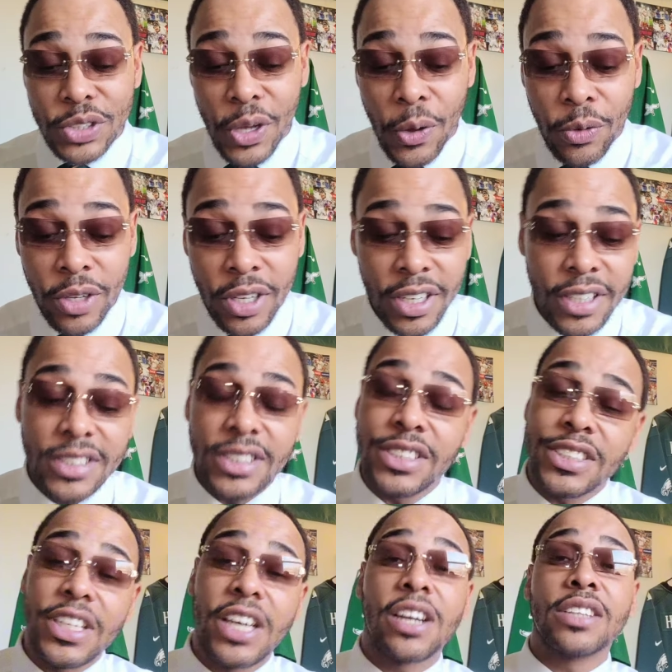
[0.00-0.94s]
So
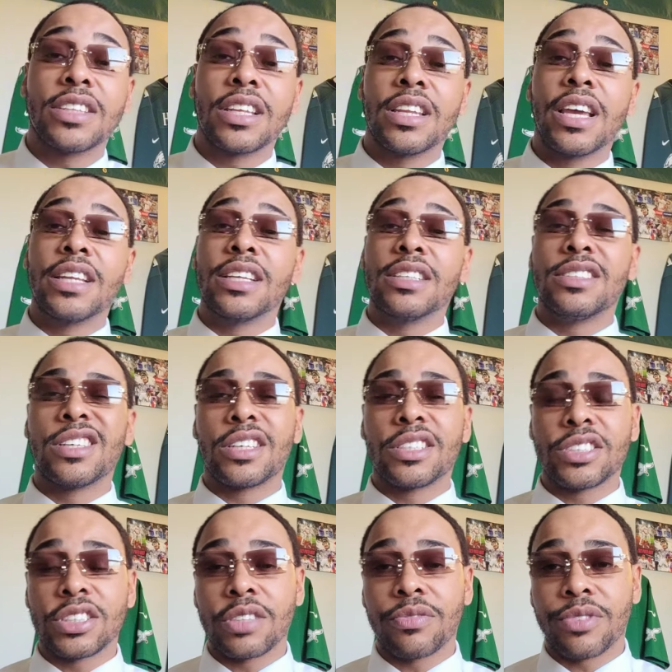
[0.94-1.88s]
shout out to Landon
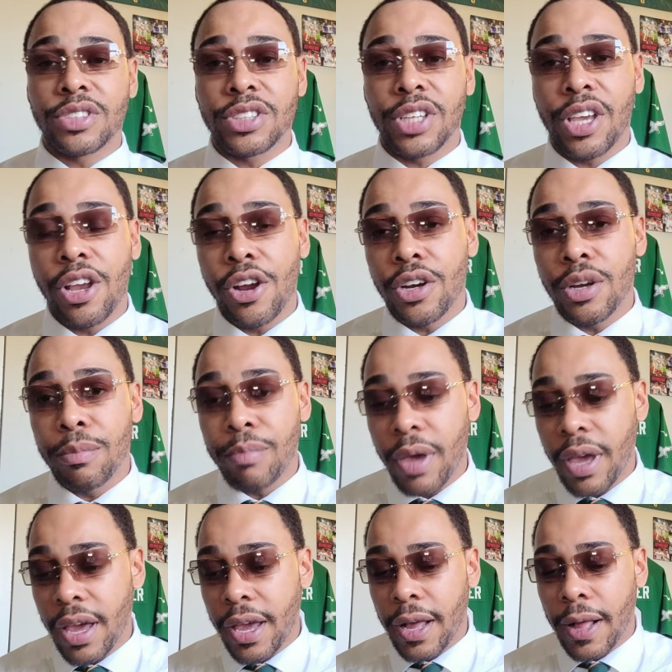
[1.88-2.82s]
Dickerson for securing the
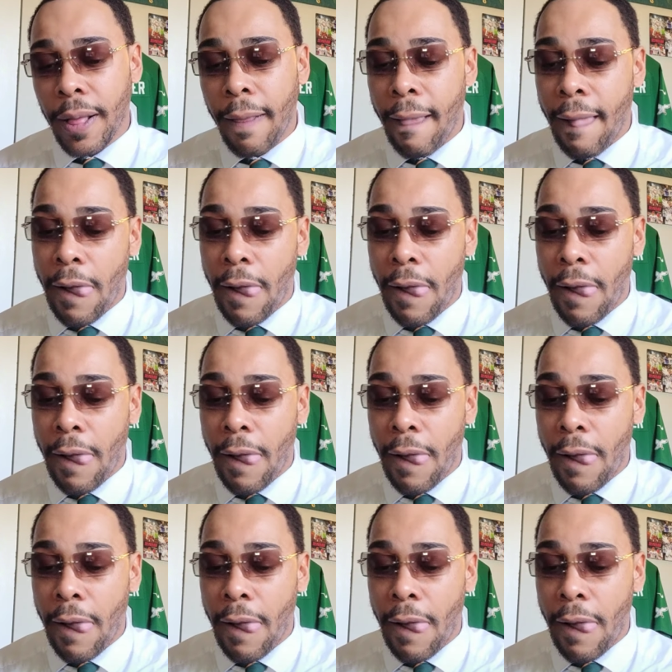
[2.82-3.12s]
bag.